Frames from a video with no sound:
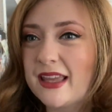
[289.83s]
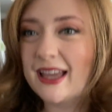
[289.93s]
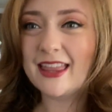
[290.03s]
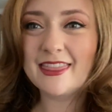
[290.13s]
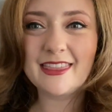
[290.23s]

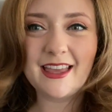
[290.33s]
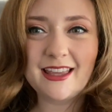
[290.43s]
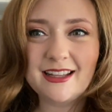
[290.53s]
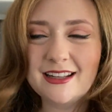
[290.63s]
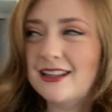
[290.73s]
and
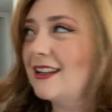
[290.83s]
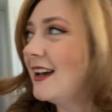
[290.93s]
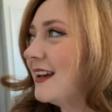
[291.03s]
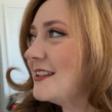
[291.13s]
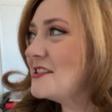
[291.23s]
then
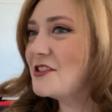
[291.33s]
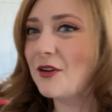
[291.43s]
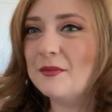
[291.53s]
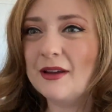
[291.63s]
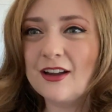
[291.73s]
uh,
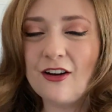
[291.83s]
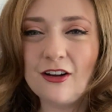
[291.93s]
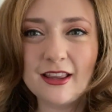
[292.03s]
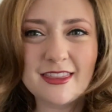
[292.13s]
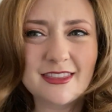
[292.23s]
join my call.
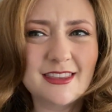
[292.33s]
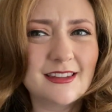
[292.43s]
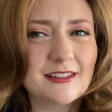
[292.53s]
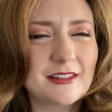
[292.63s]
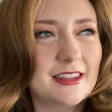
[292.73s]
I, th
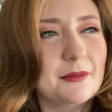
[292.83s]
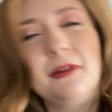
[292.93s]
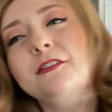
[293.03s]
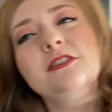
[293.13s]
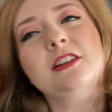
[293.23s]
I think my
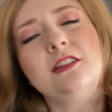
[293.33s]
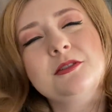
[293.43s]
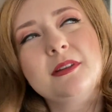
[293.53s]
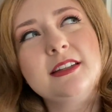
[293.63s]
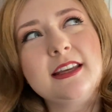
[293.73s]
first call is
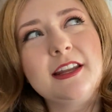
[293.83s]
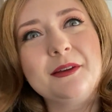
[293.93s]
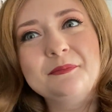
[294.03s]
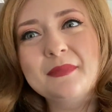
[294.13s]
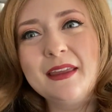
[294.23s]
with Tahiti.
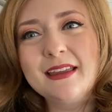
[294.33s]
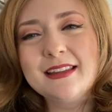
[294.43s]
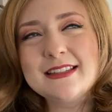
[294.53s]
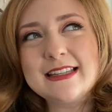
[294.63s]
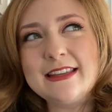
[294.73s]

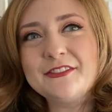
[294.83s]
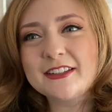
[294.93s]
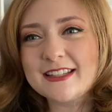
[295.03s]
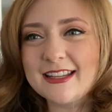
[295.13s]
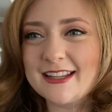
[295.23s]
Tea for
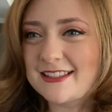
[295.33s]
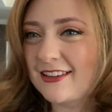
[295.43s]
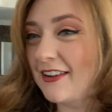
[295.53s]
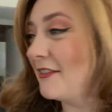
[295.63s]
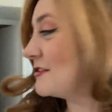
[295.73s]
Tahiti. So
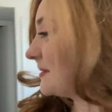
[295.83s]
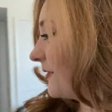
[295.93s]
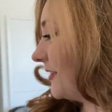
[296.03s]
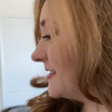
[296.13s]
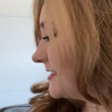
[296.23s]
anyways, we're
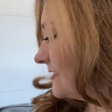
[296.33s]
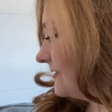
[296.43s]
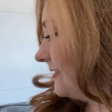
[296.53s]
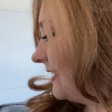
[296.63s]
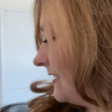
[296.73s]
going
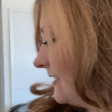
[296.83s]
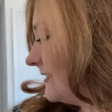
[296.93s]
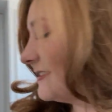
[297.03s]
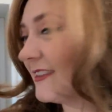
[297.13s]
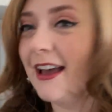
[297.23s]
to
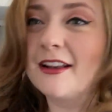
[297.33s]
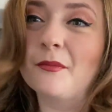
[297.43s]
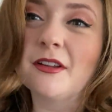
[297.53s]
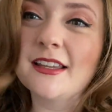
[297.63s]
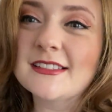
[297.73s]
do that. And I'm
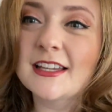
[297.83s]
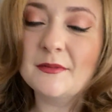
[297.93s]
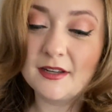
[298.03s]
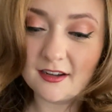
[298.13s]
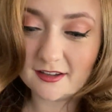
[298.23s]
really excited to
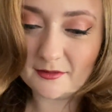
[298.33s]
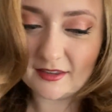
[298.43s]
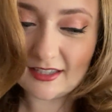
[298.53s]
be talking with